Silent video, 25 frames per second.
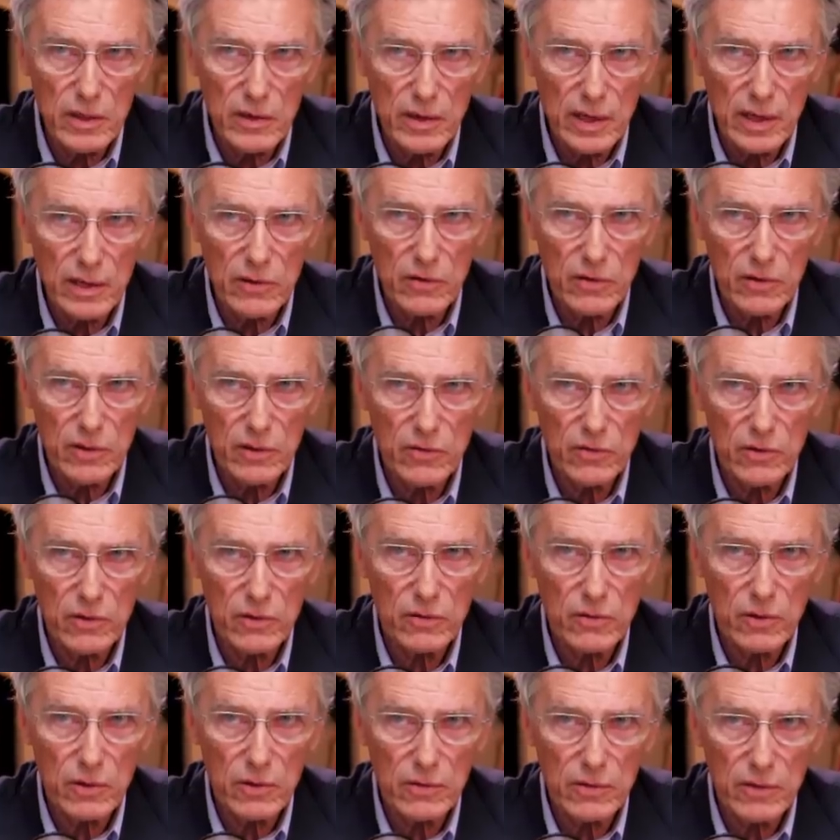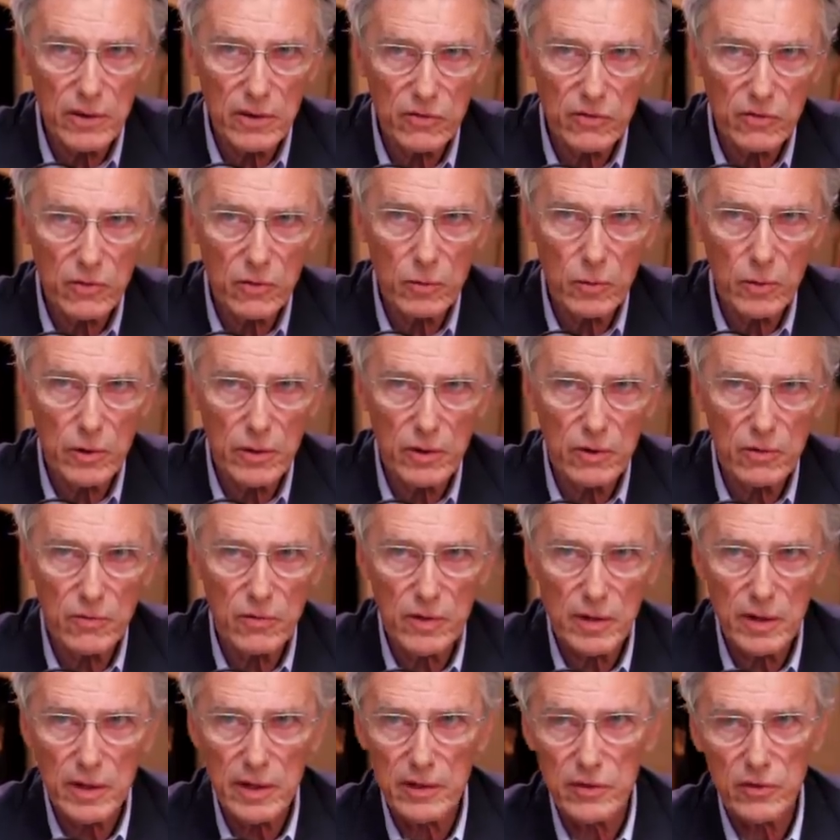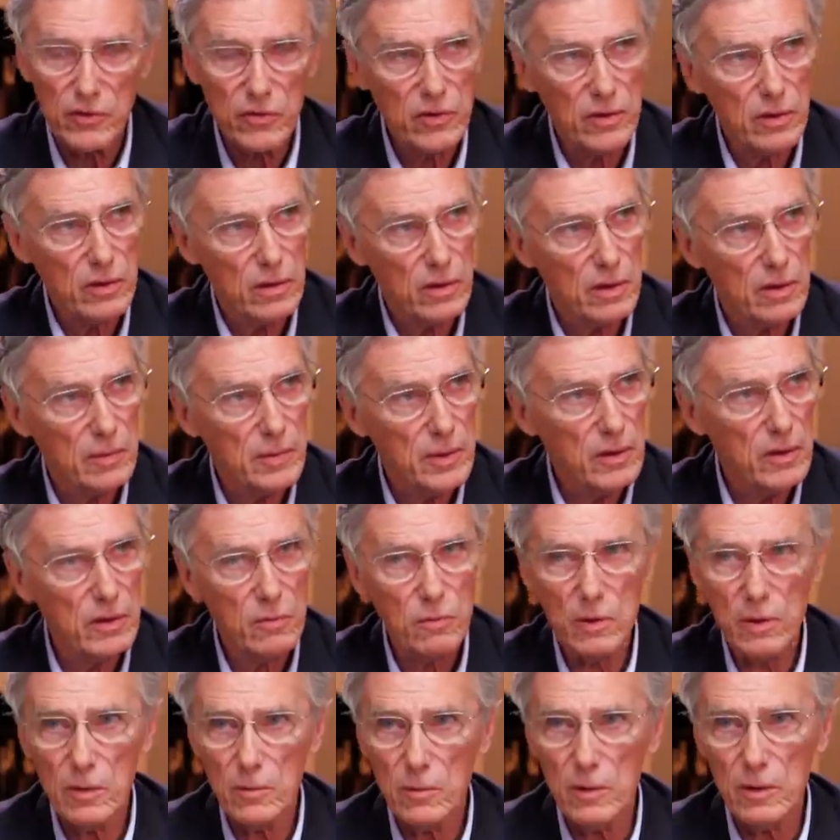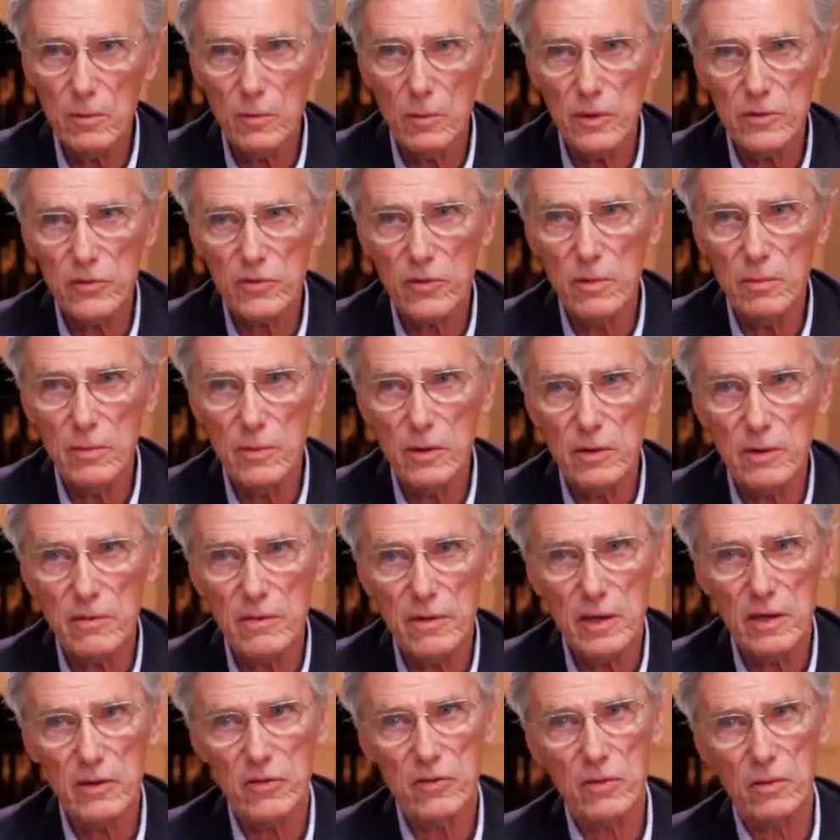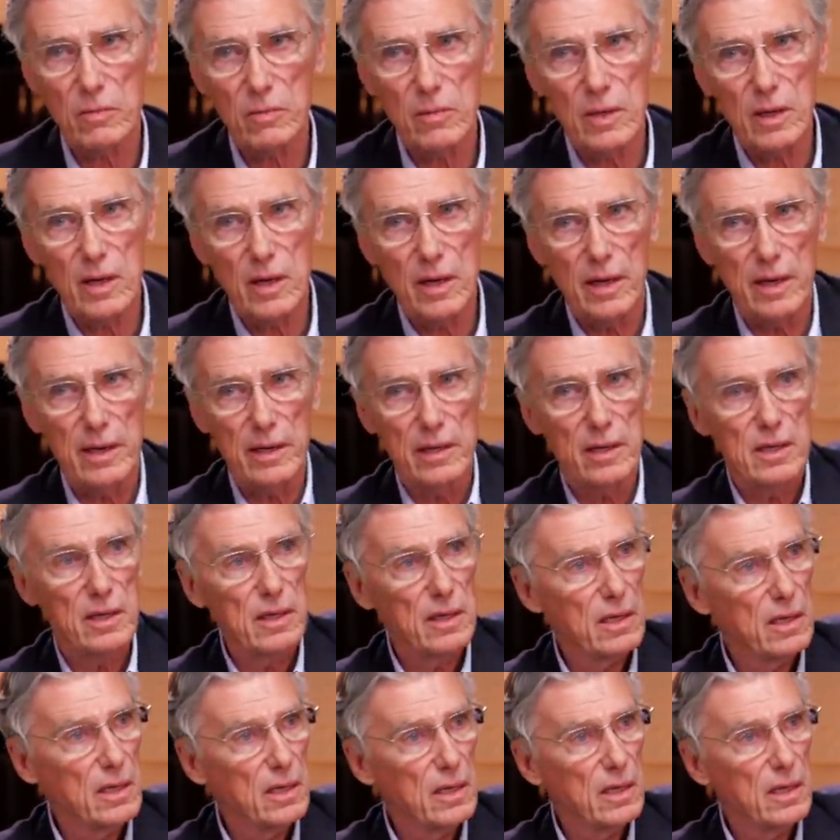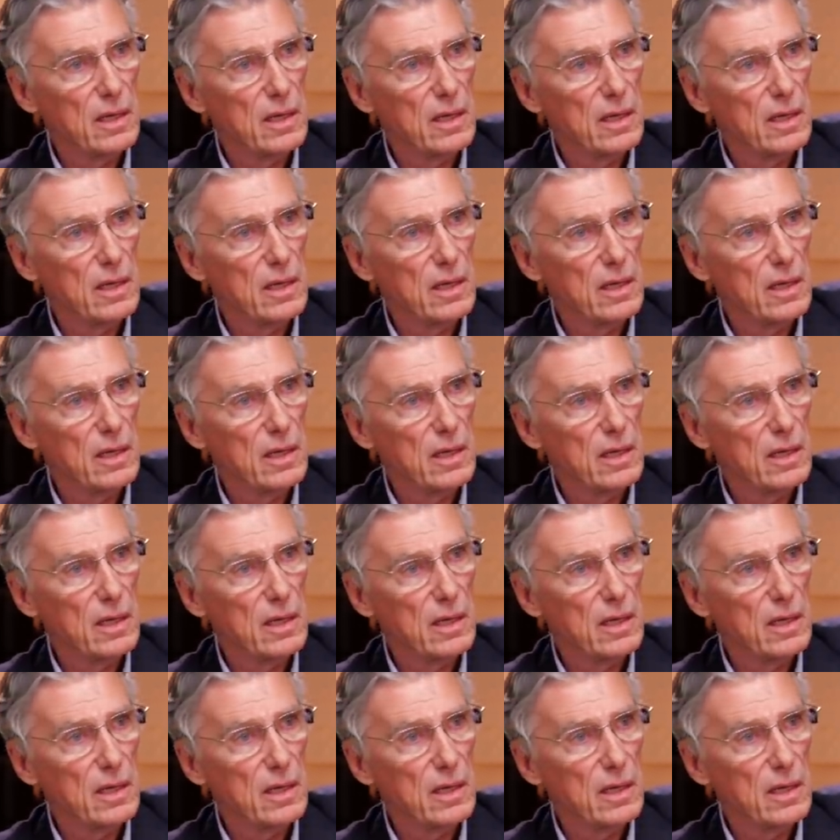intentions that drove this, or were there villains here? I mean, what's the motivation behind?